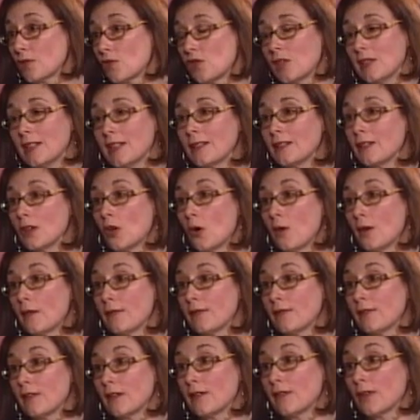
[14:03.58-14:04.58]
she didn't know
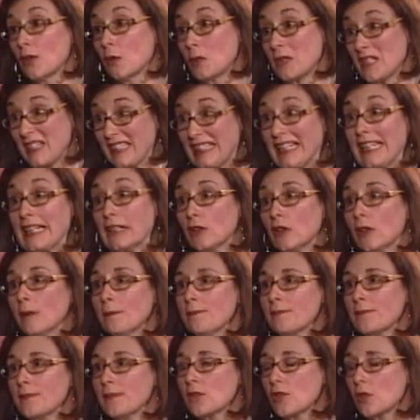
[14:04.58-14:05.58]
if, if it was legal. So mm
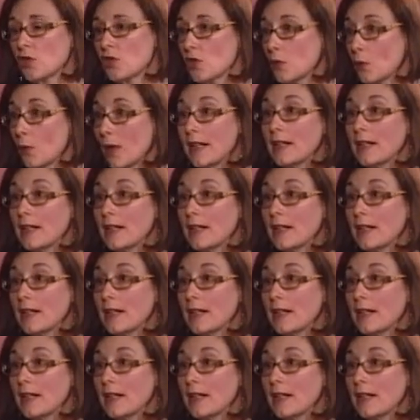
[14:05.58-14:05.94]
-hmm. she mm-hmm.